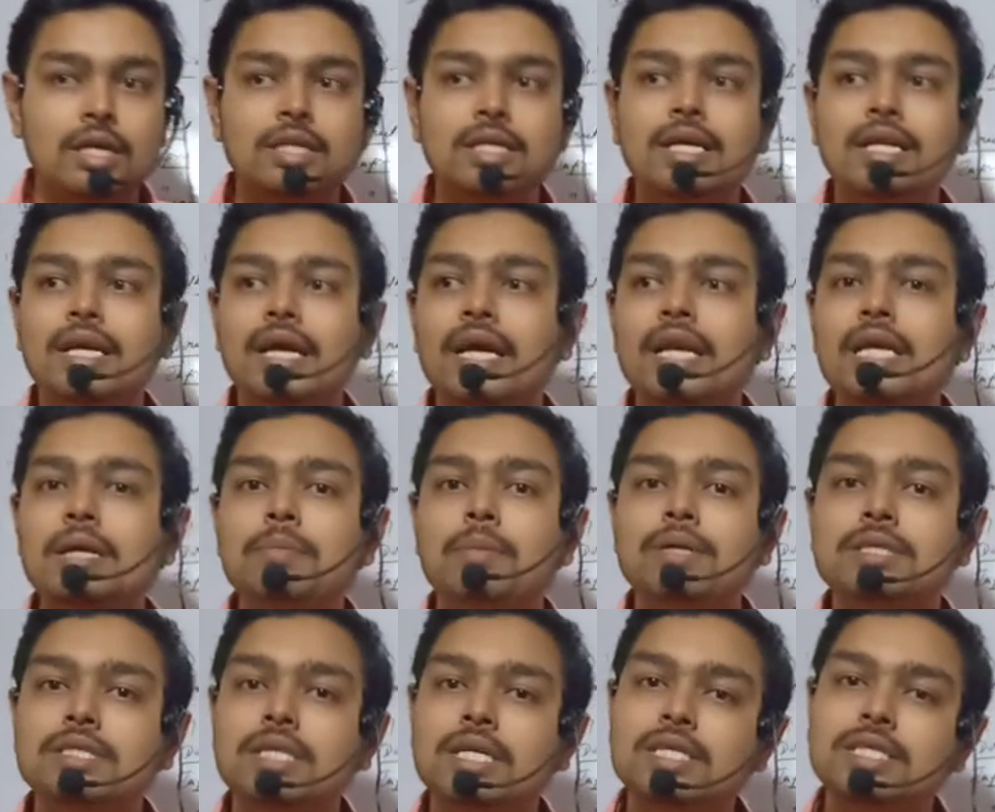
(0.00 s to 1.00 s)
Then any
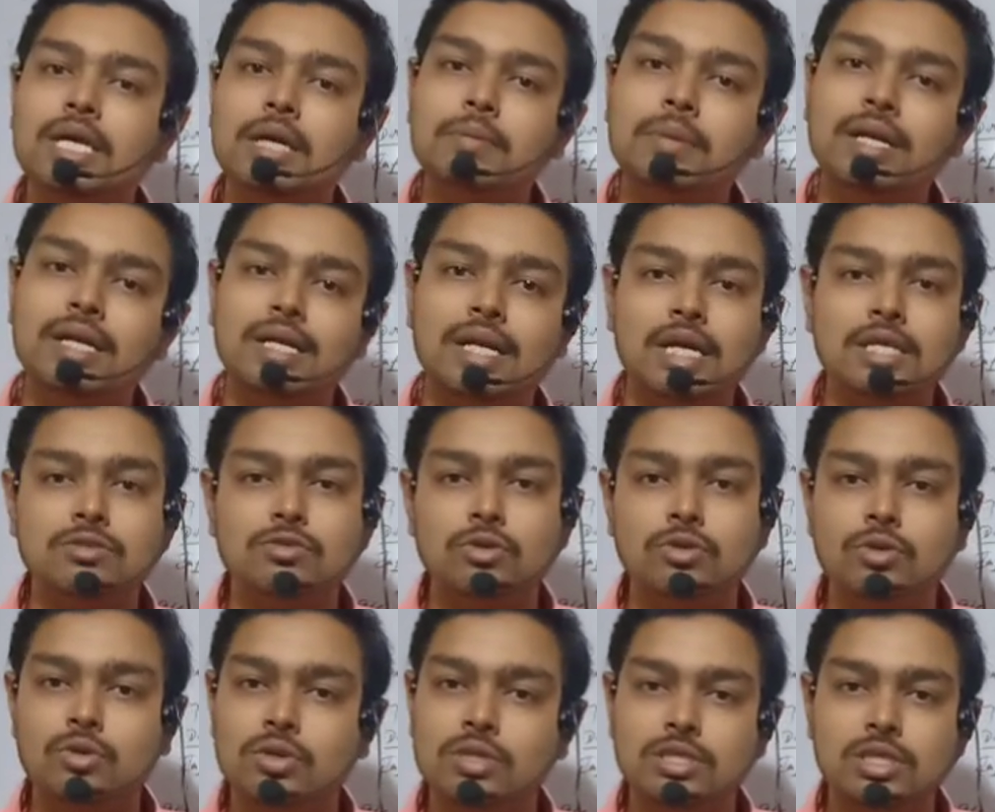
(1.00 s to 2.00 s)
percentage can be
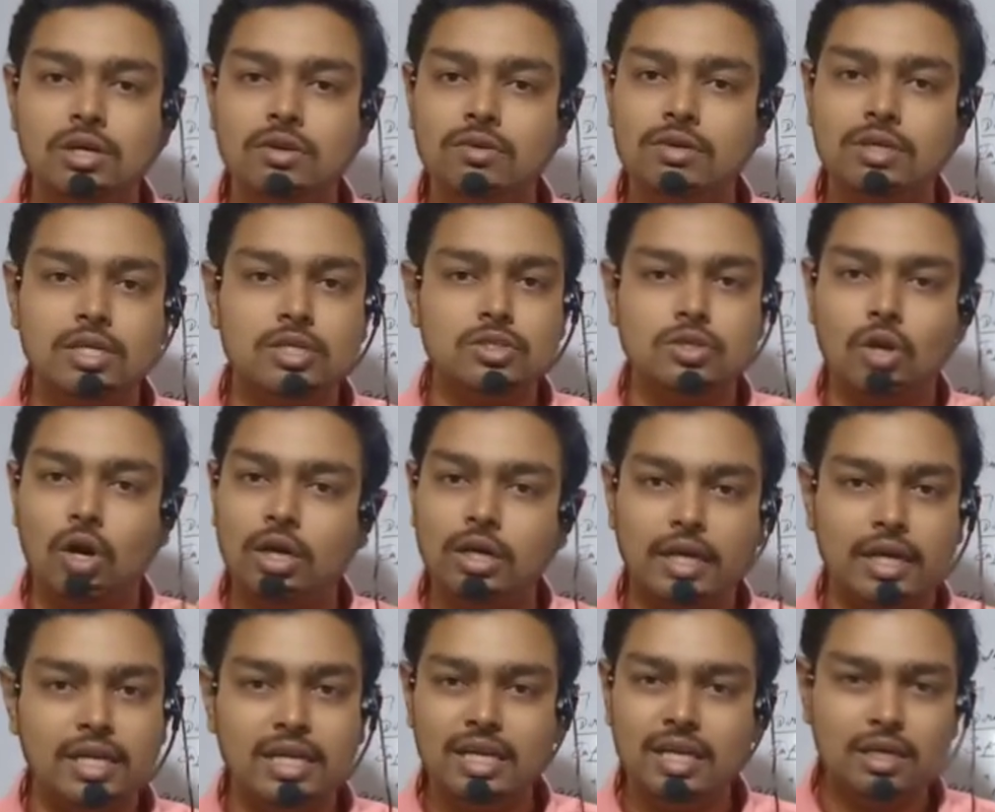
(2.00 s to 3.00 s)
transferred to reserve. It's not
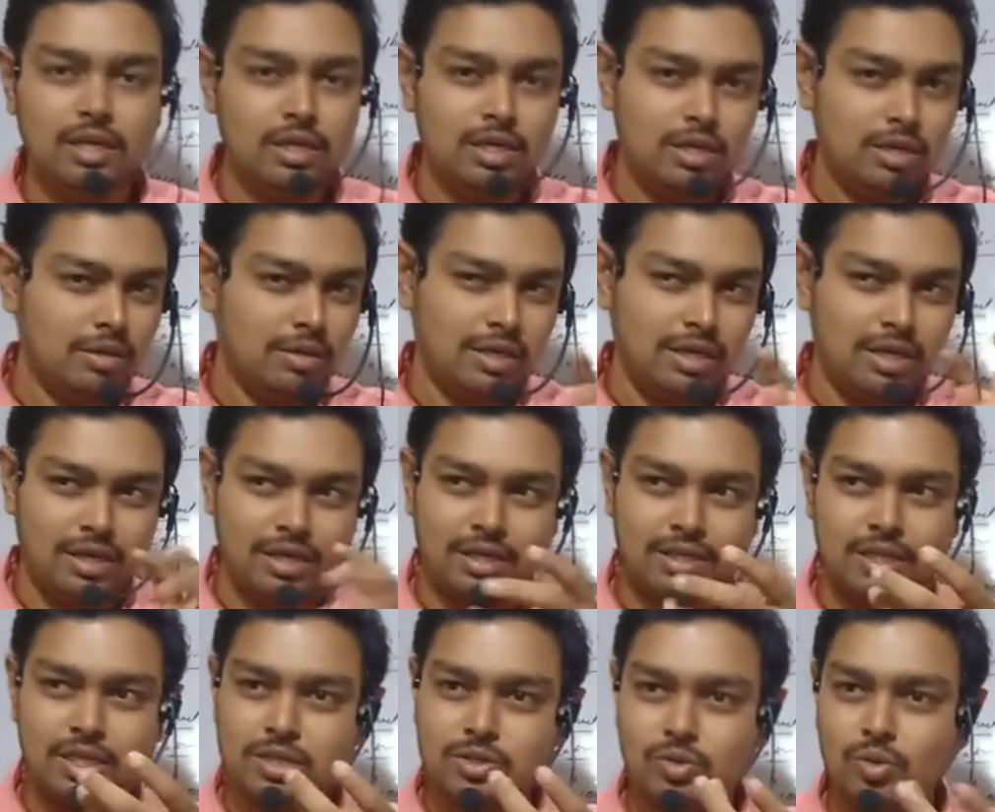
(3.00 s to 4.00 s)
any,
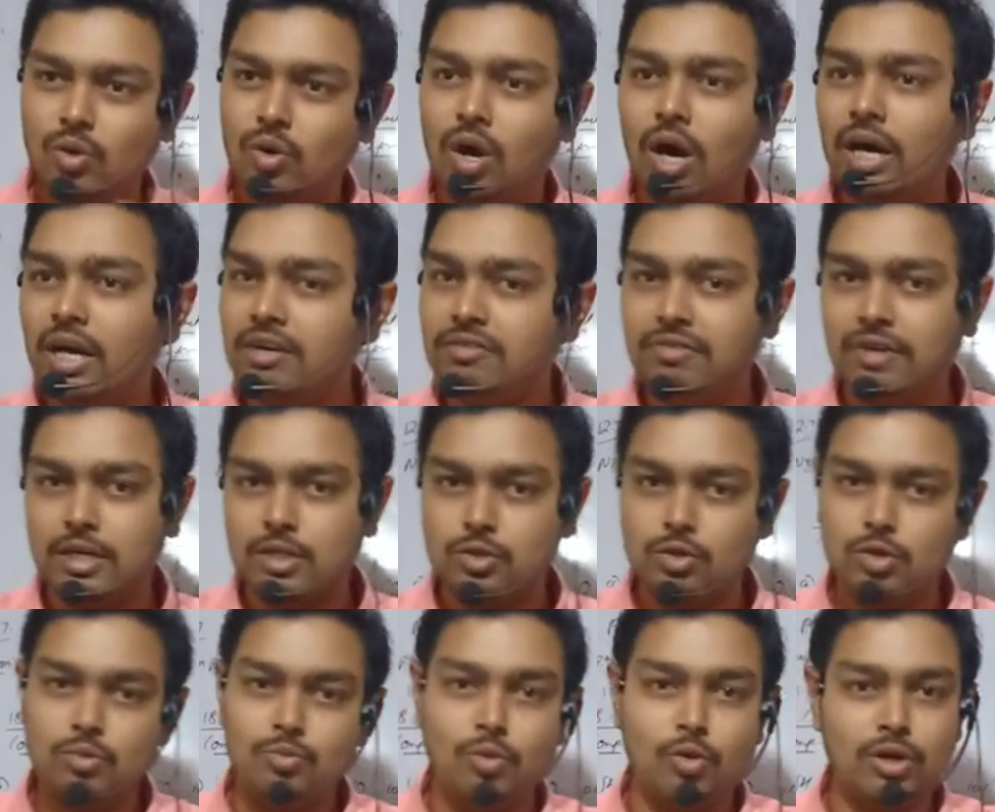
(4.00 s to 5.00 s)
there is no hard and fast
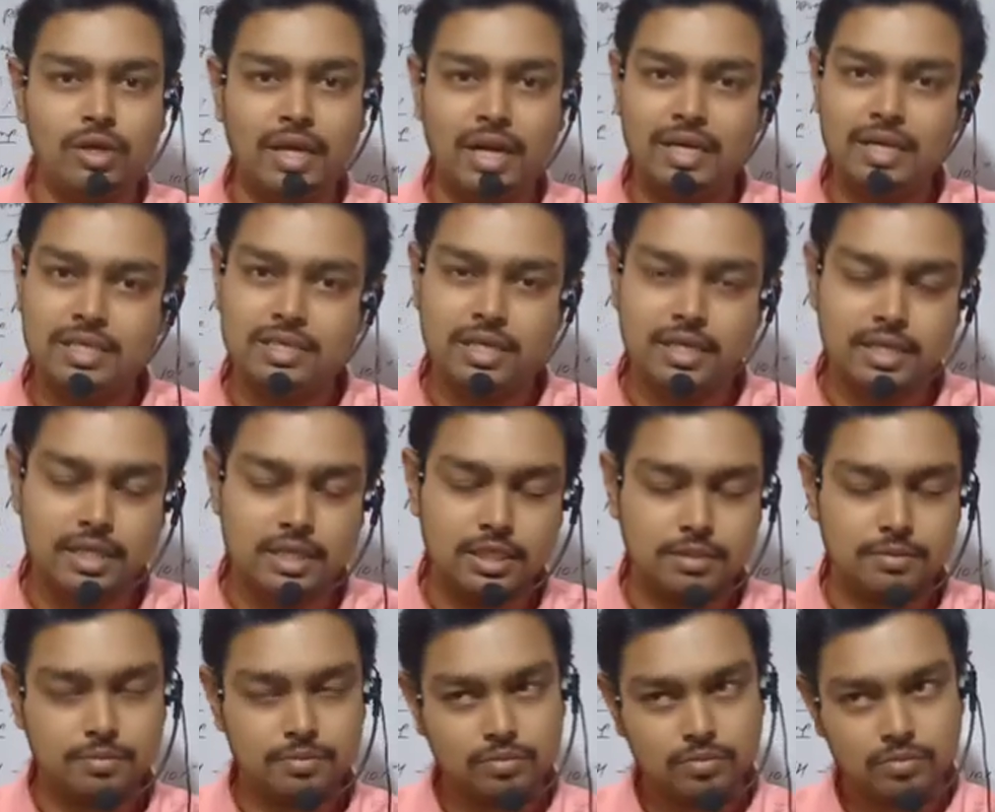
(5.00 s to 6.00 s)
rule, board can decide it.
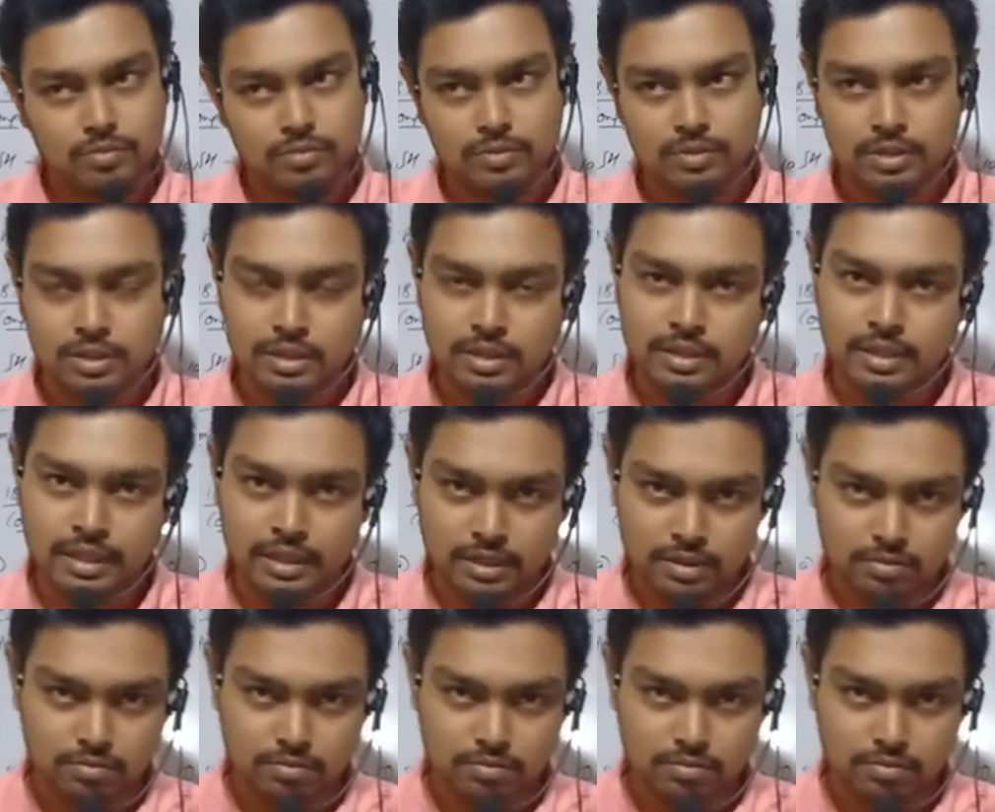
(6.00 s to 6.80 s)
Then